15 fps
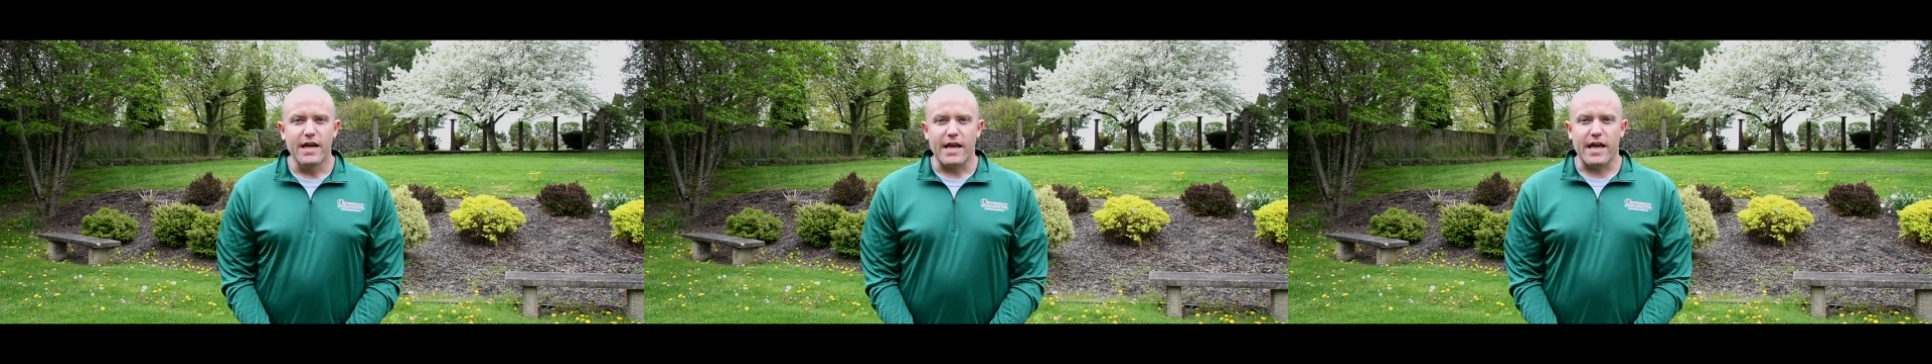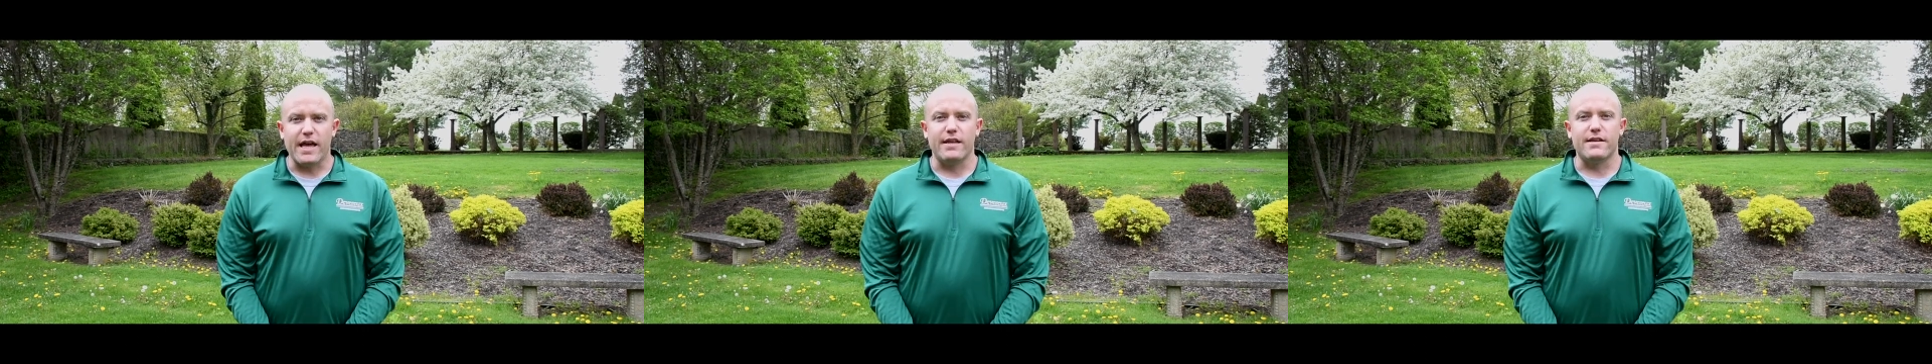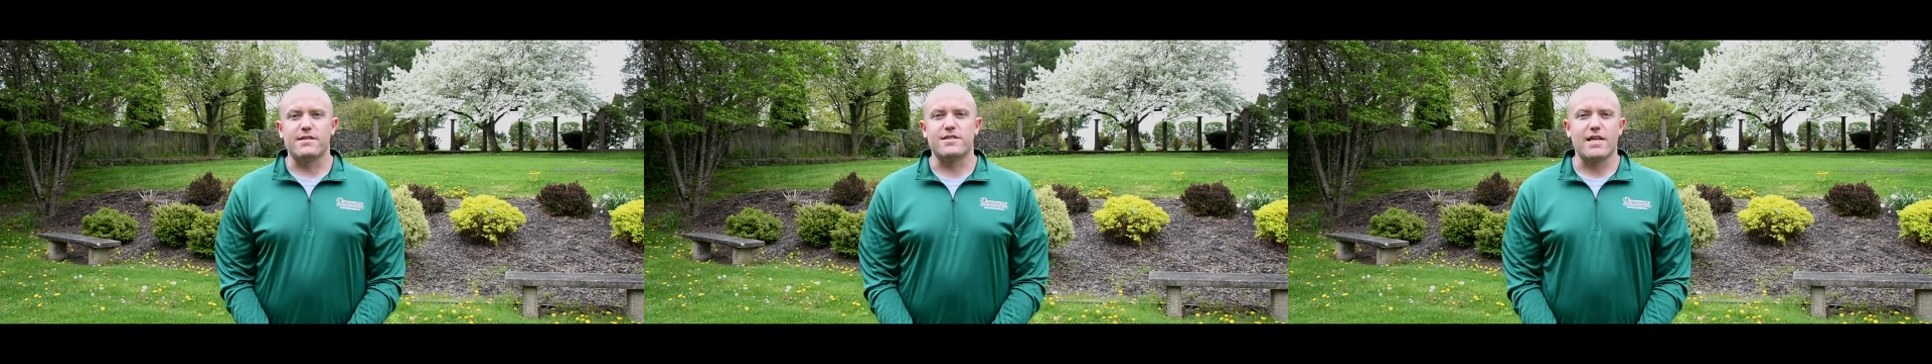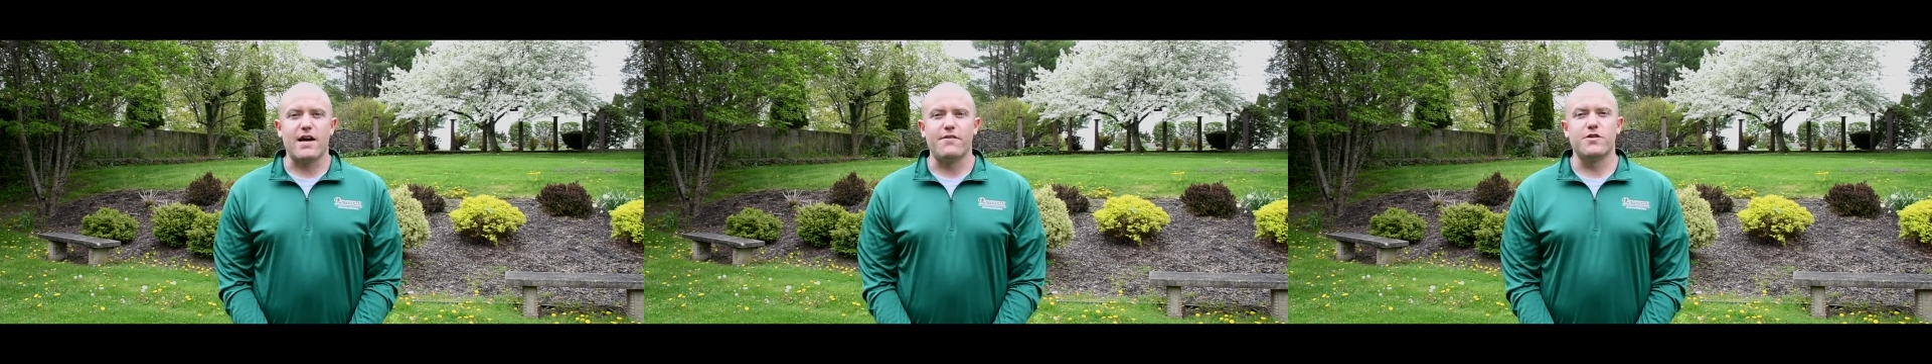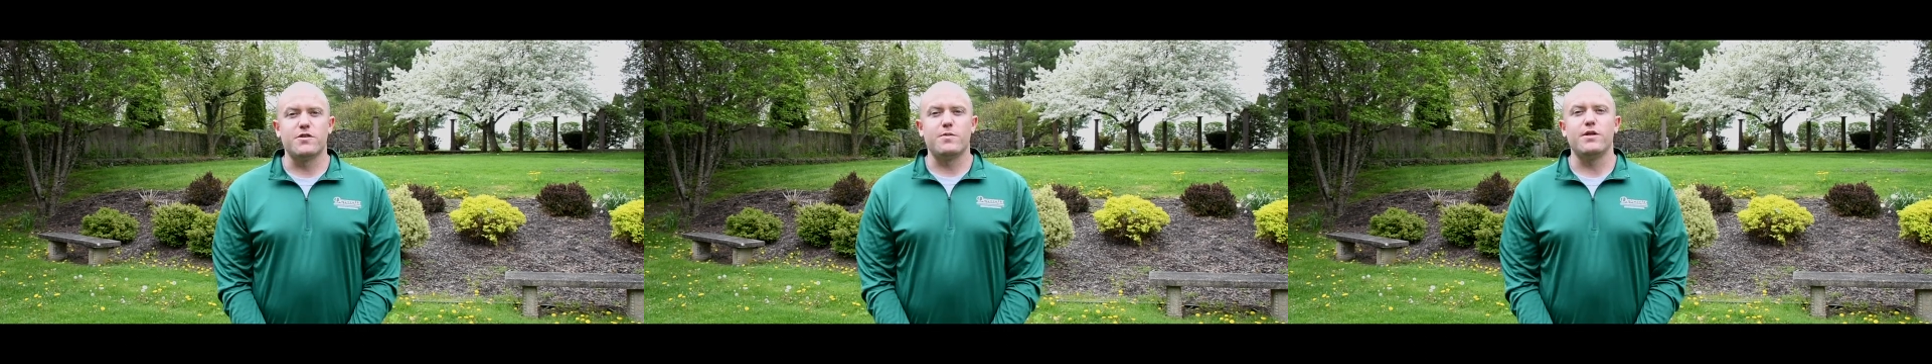and the
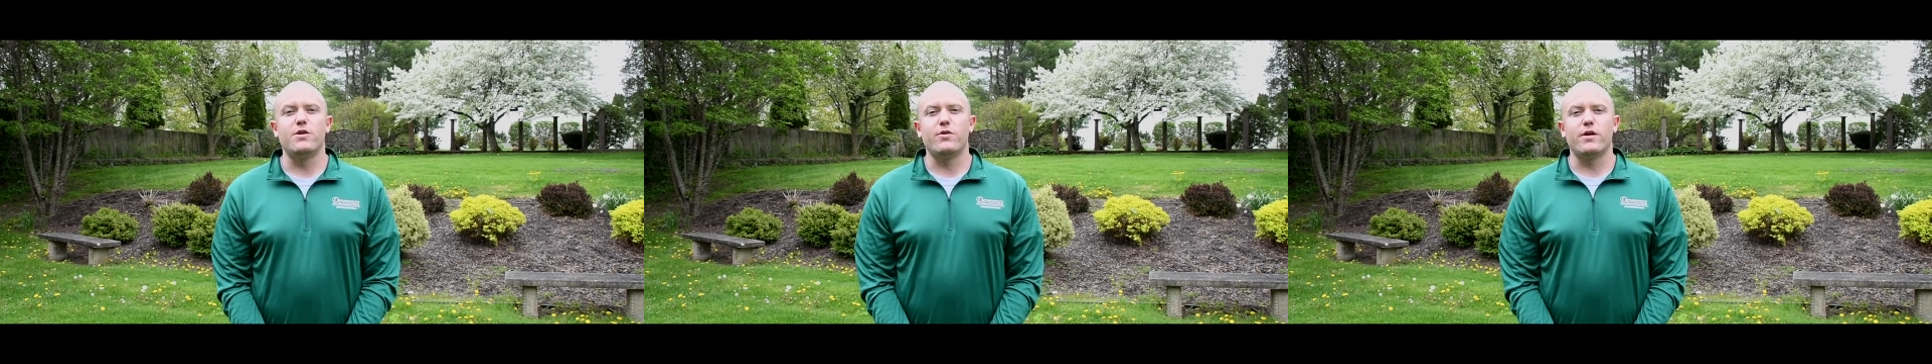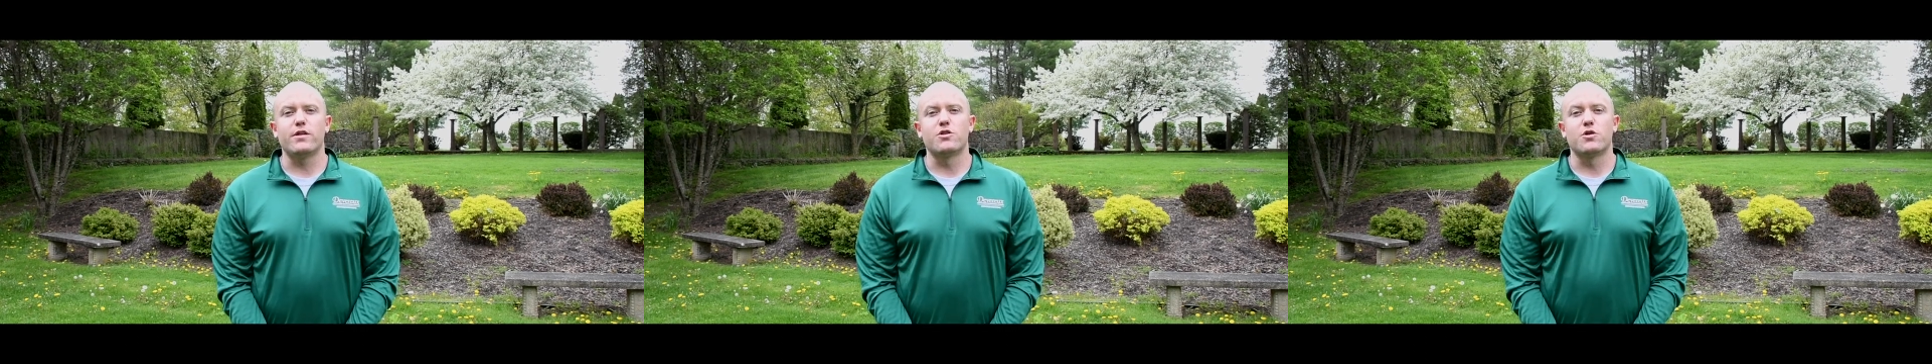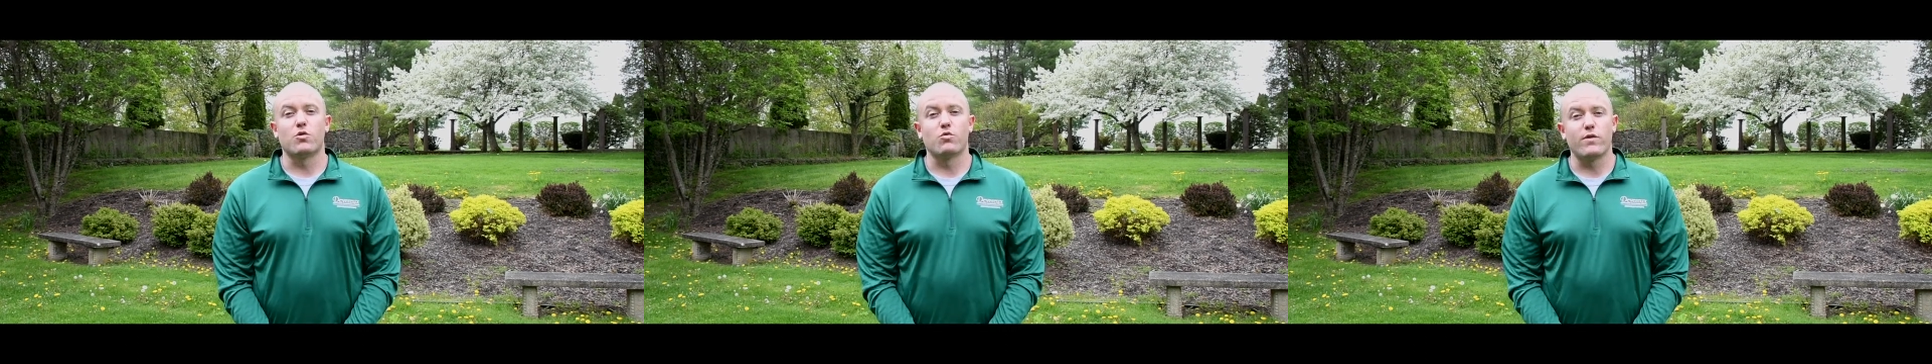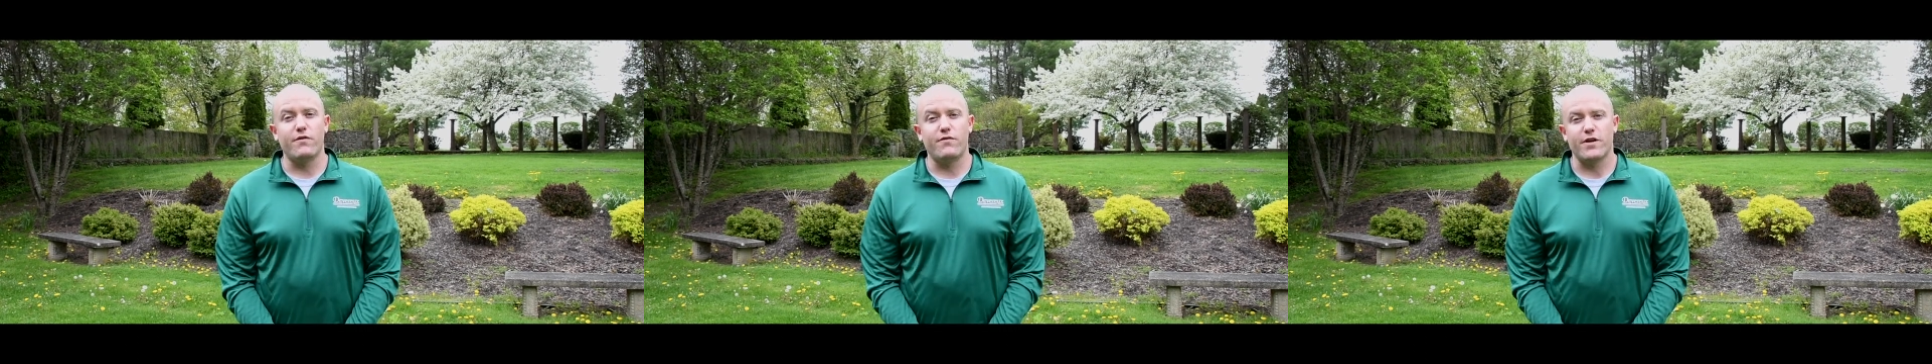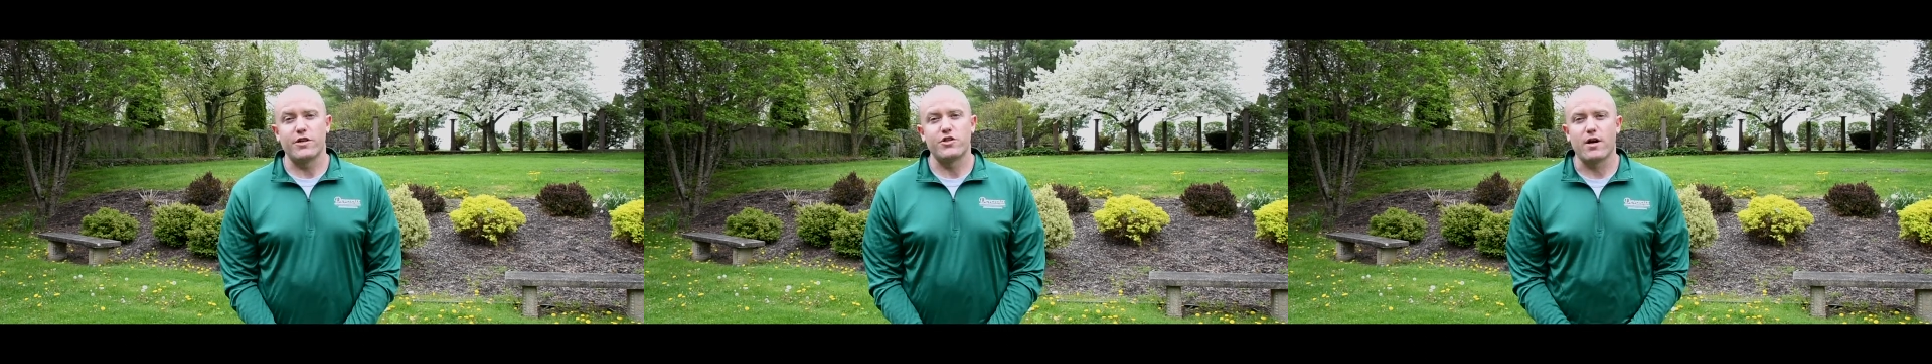staff has been doing a terrific